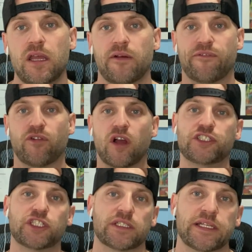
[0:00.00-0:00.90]

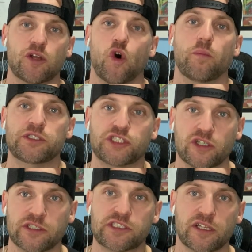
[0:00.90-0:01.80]
fraudulent home
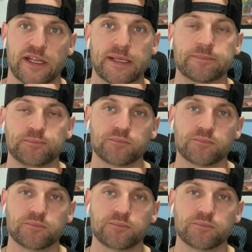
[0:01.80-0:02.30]
insurance claim